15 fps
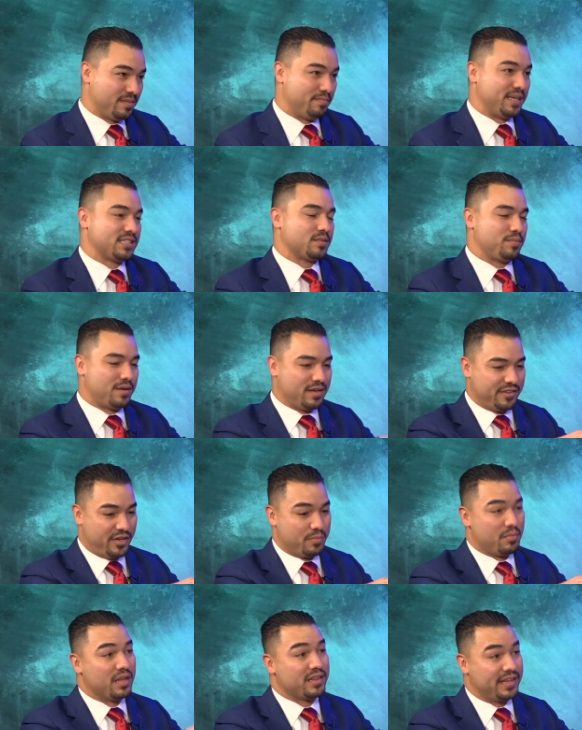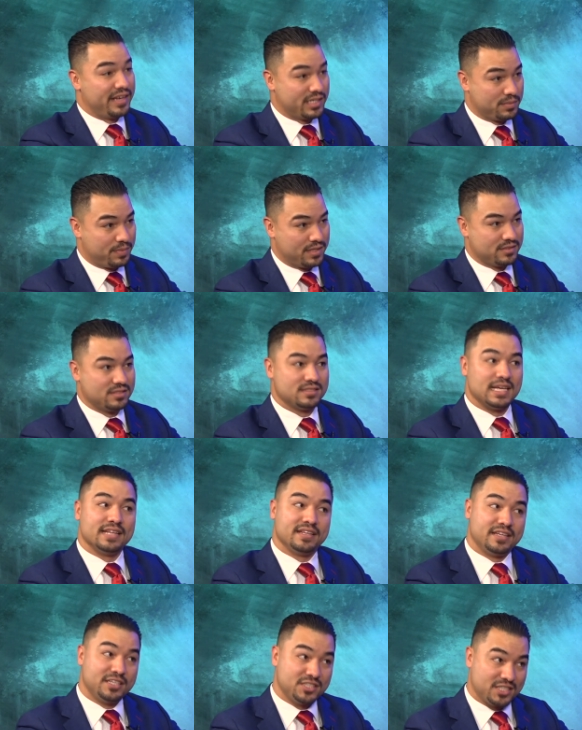based upon your monthly expenses that
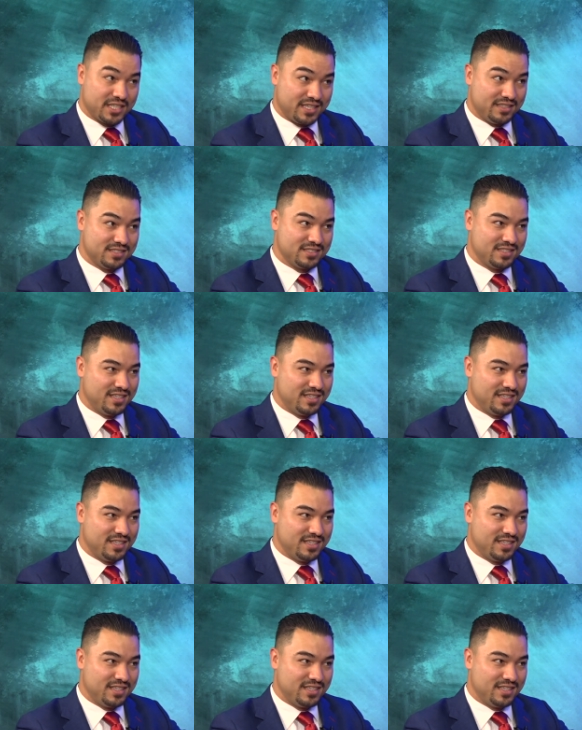didn't change.